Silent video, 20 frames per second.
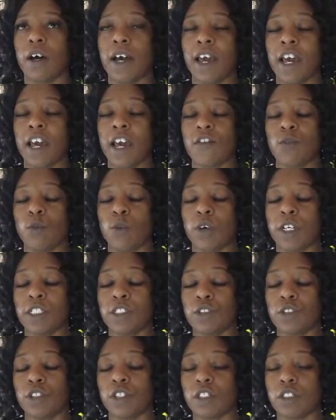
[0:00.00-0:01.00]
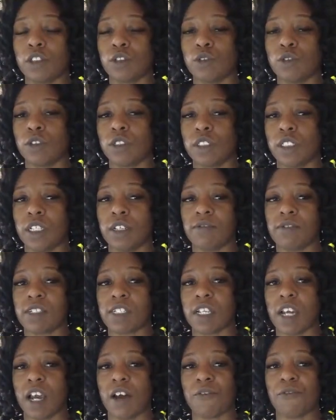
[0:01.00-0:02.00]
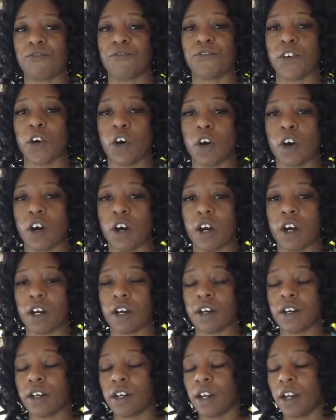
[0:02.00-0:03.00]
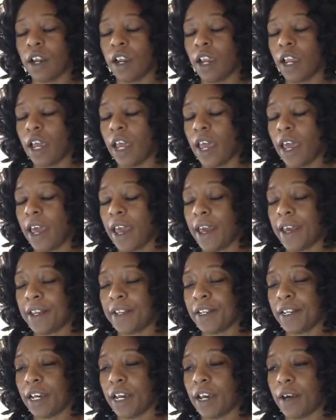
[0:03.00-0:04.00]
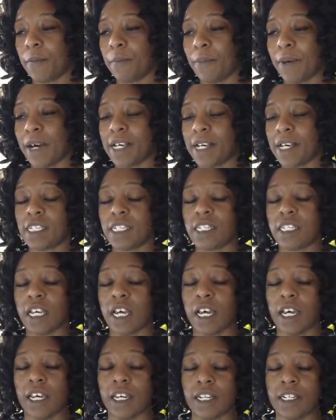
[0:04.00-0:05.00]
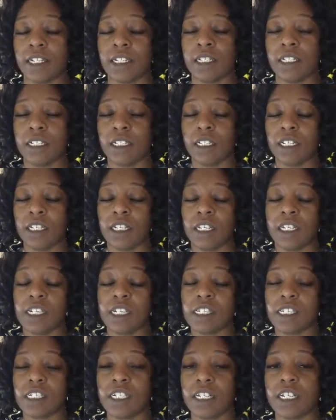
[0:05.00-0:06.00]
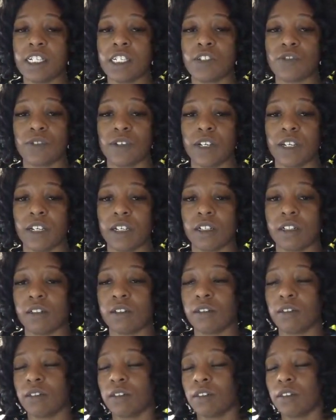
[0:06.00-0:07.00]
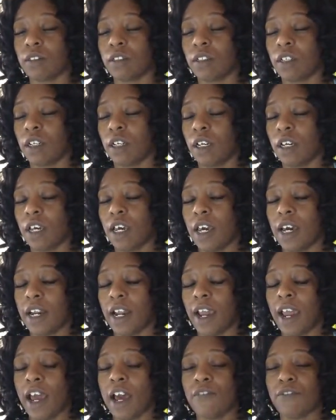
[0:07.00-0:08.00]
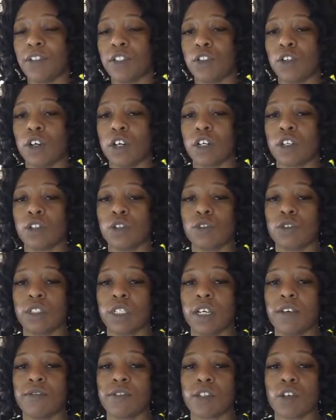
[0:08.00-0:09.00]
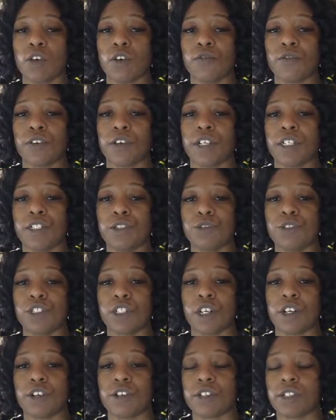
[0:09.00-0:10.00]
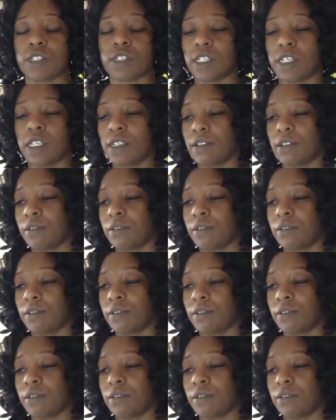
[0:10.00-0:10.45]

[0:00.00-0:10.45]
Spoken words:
have one daughter who lives not far, and my son, he's in Israel, and I have a daughter who lives over in New Jersey.